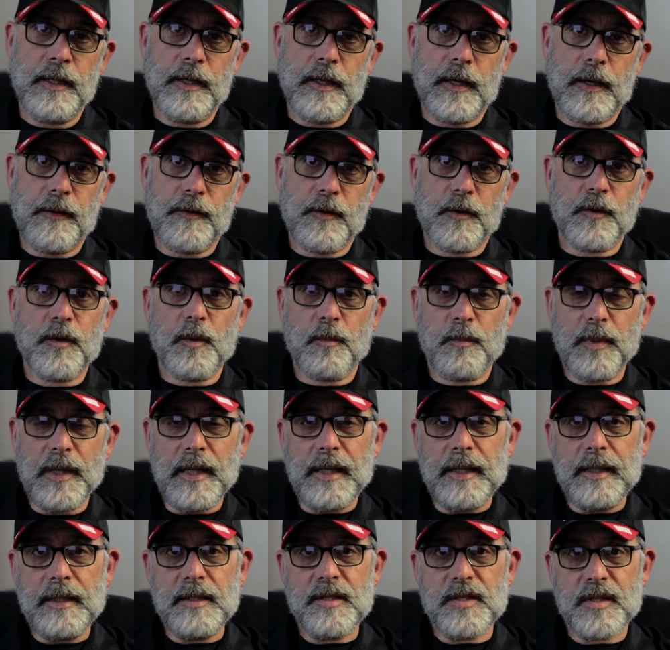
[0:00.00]
They're the
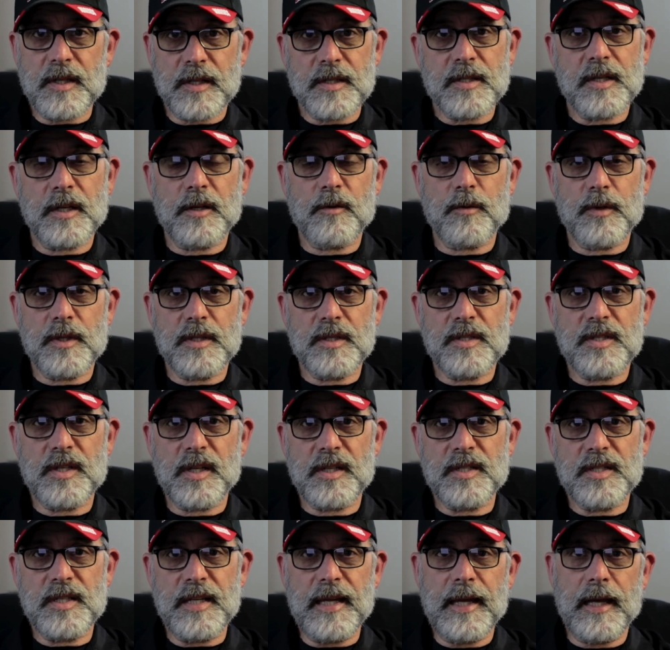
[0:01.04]
big
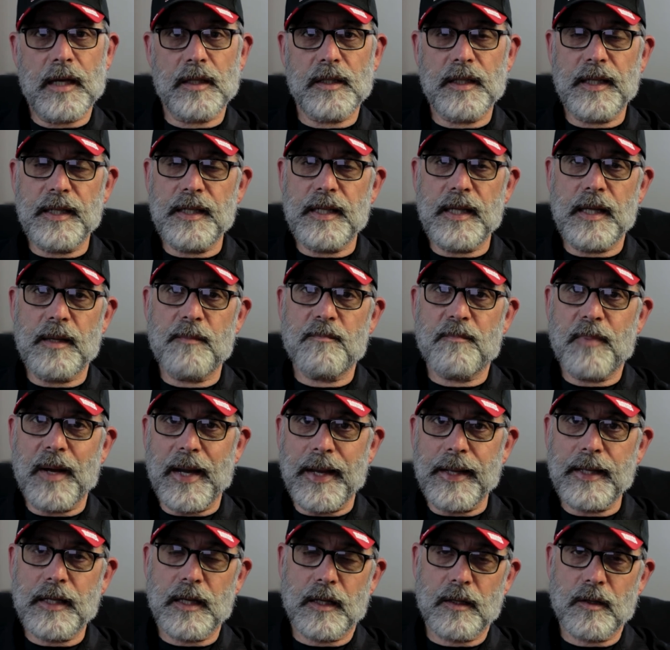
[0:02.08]
660 LED
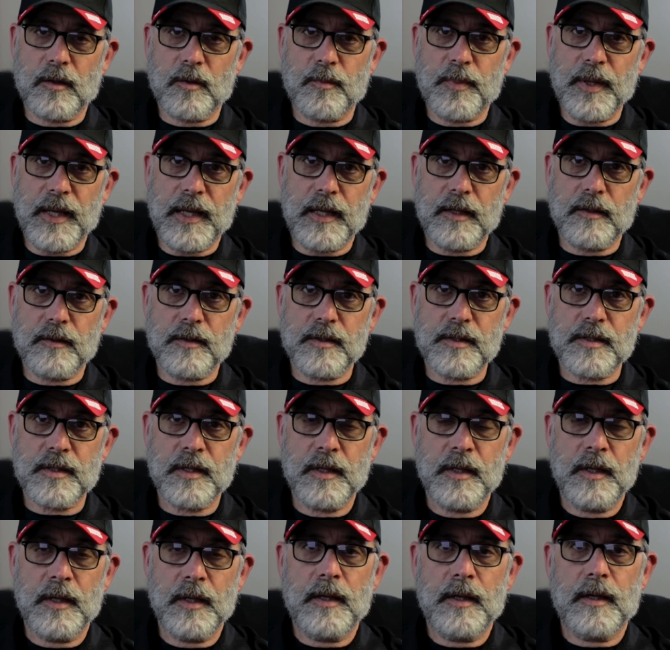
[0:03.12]
bicolor panels,
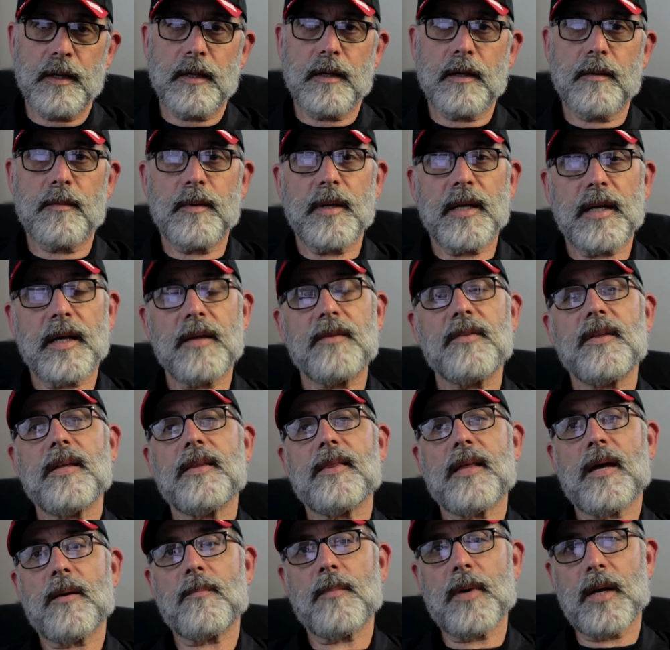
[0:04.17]
and I
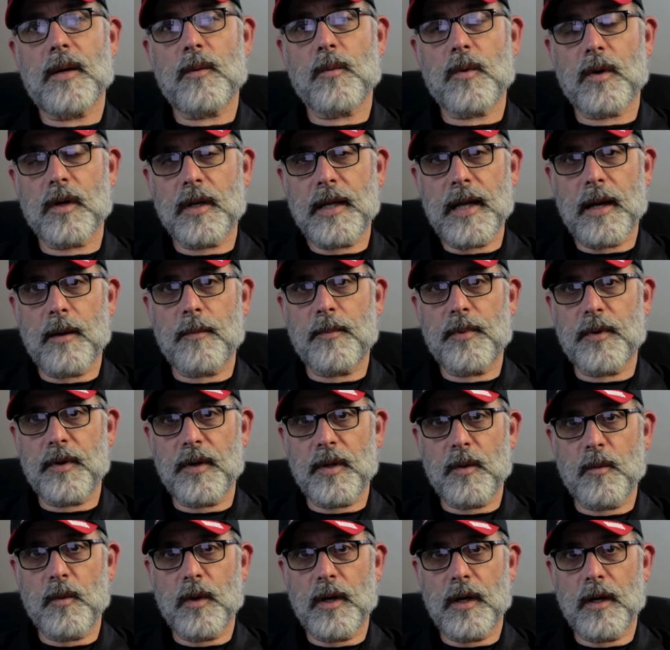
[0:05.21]
think that might work out
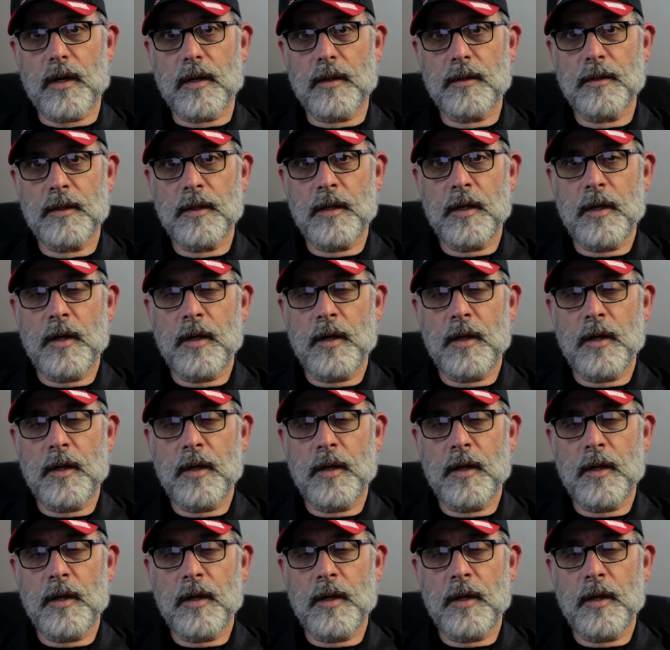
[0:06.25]
pretty well.